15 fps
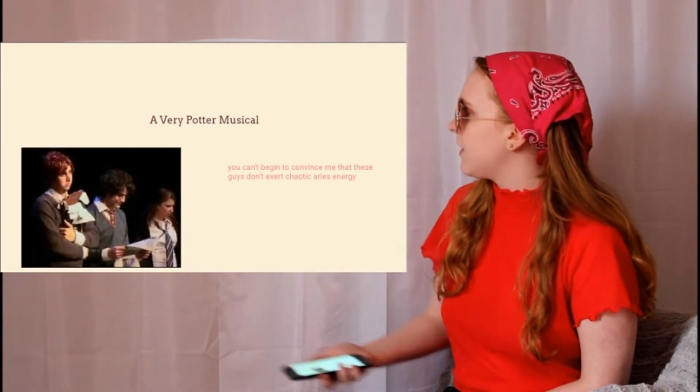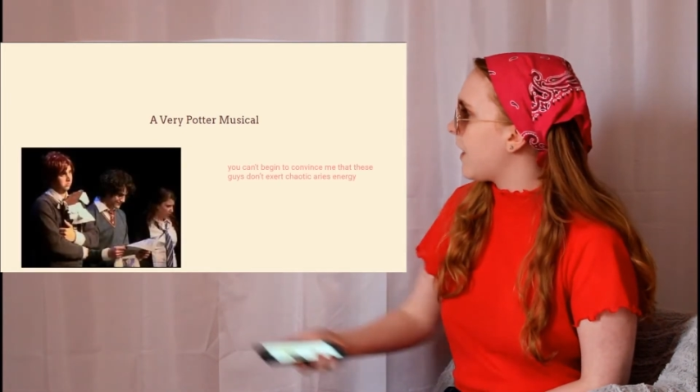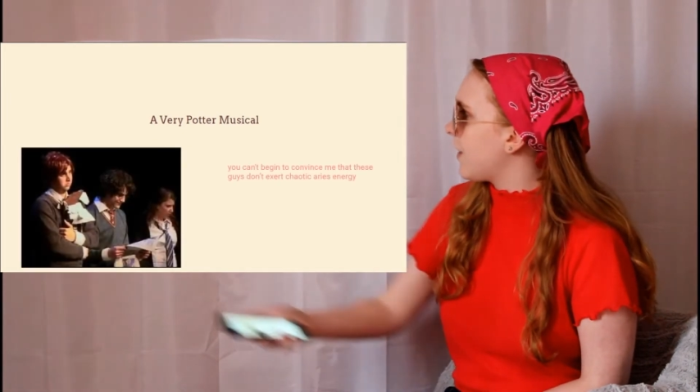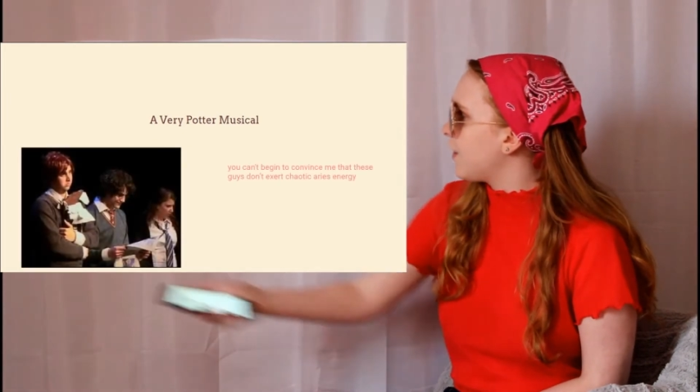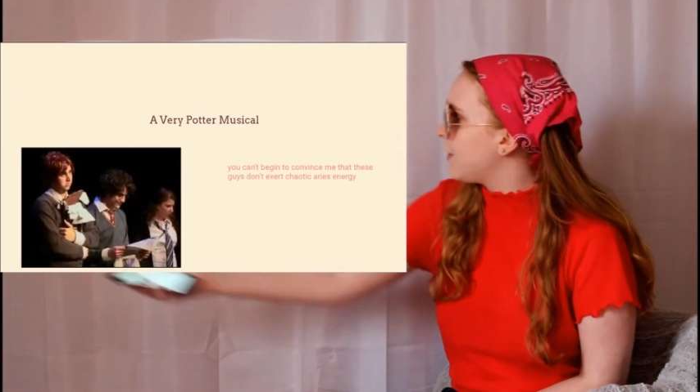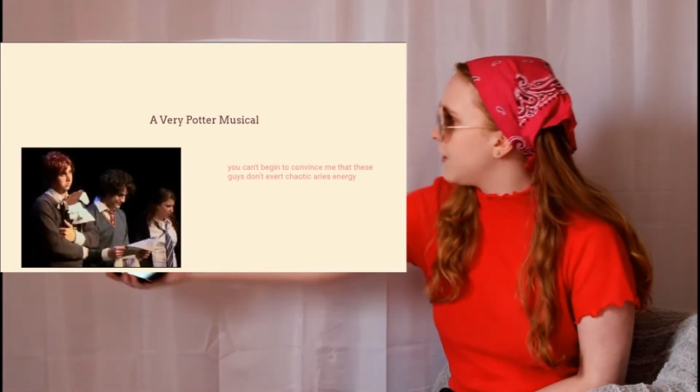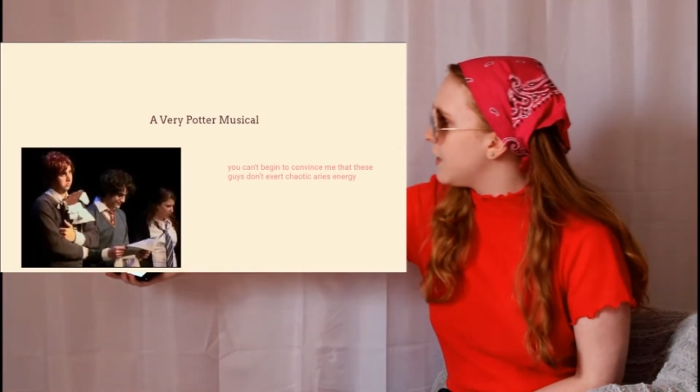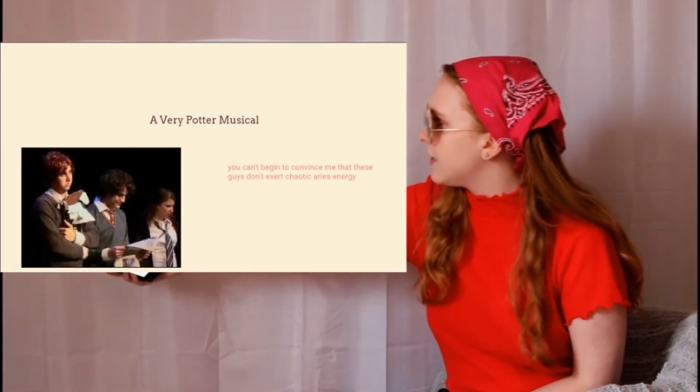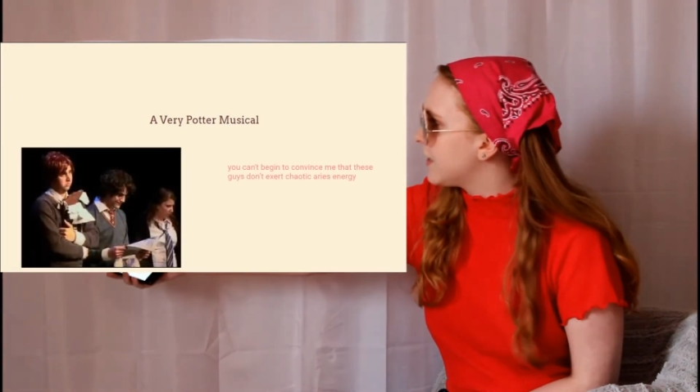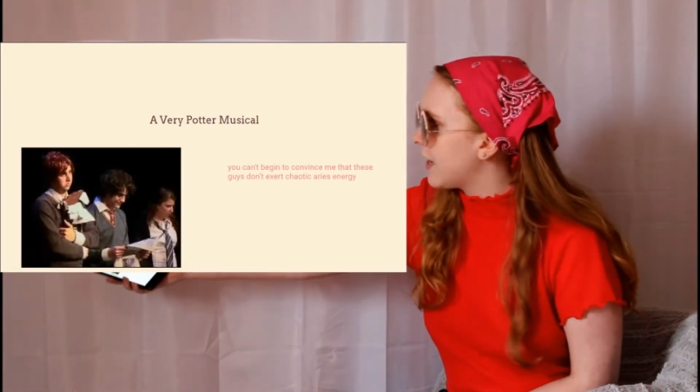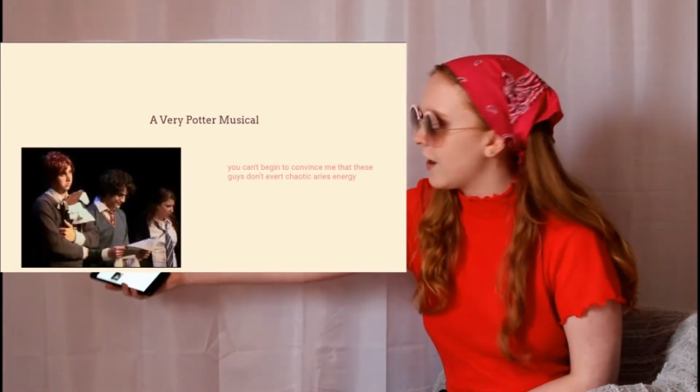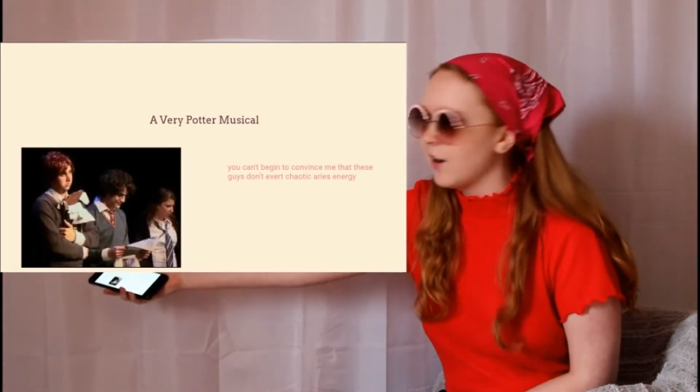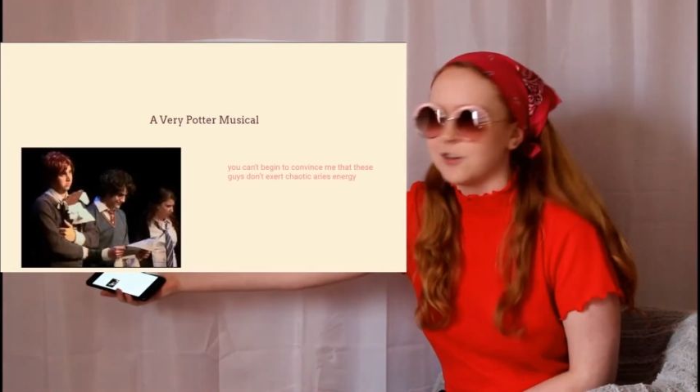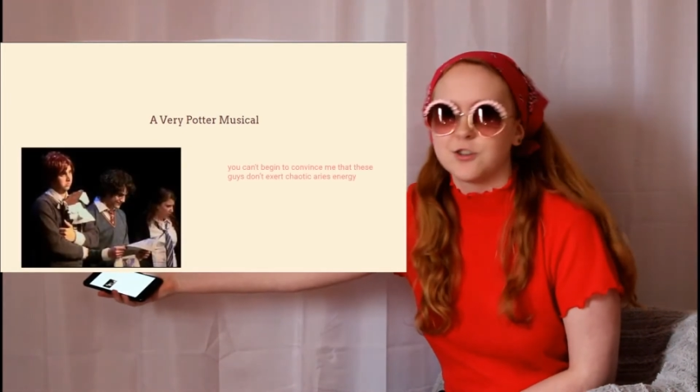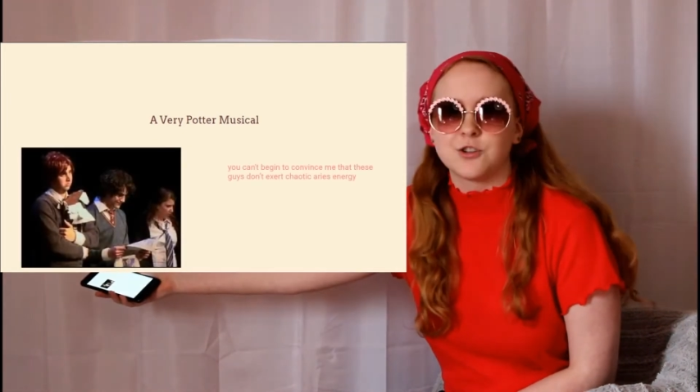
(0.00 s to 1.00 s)
me that these
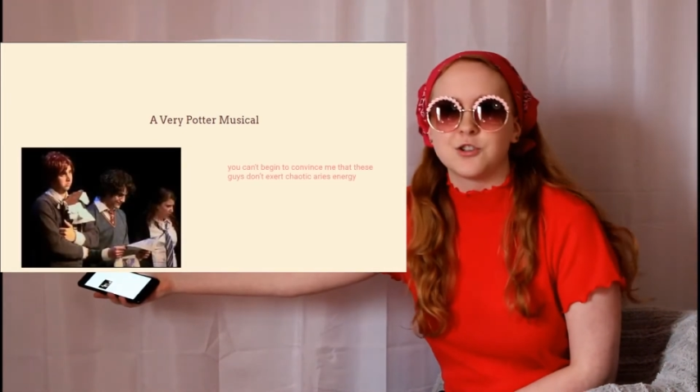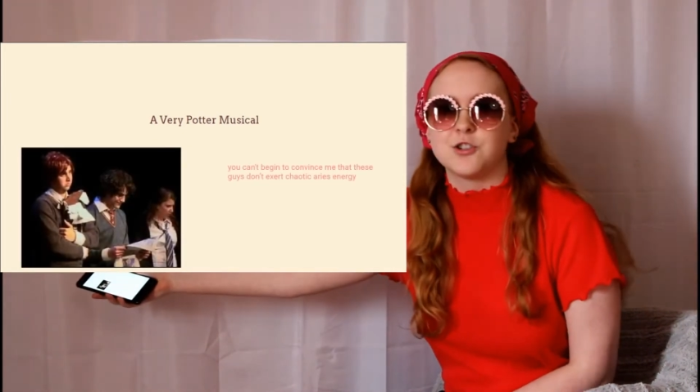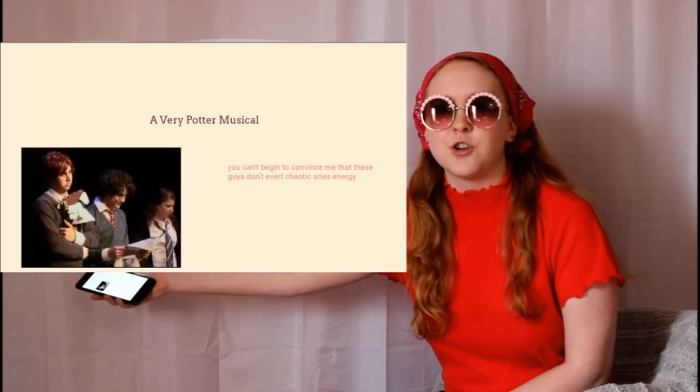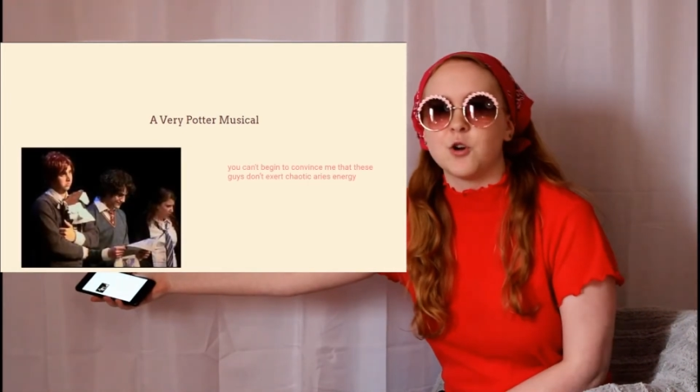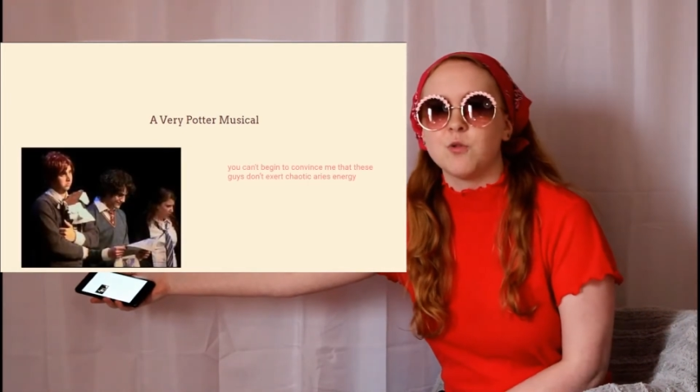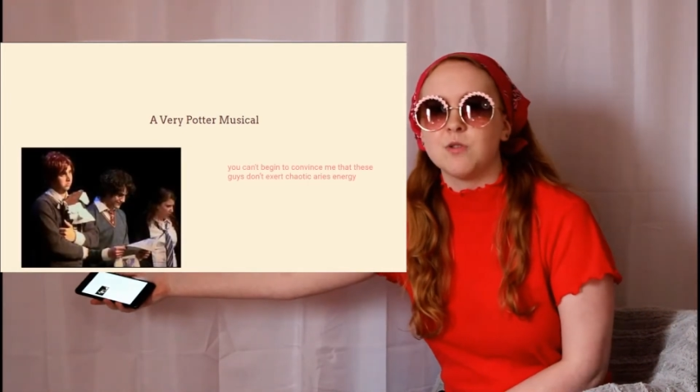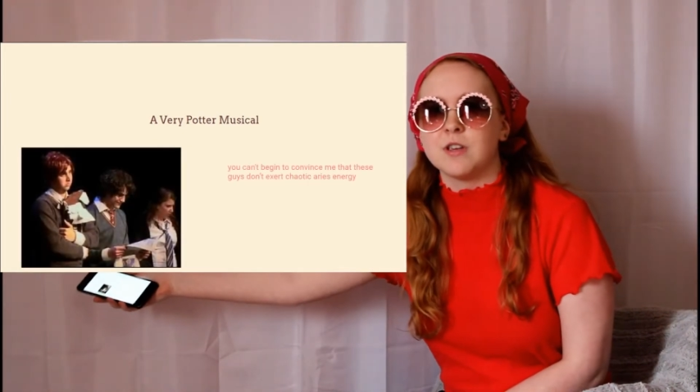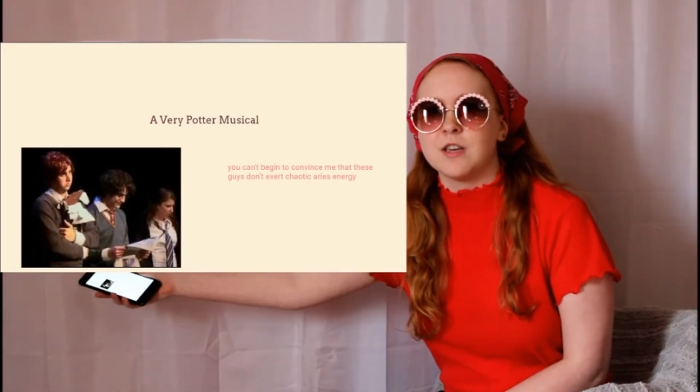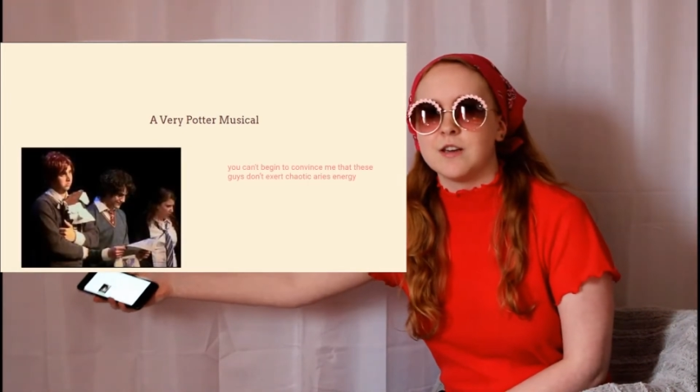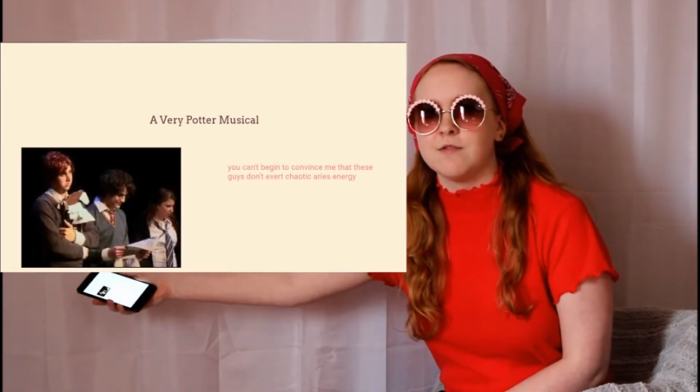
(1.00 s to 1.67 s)
characters don't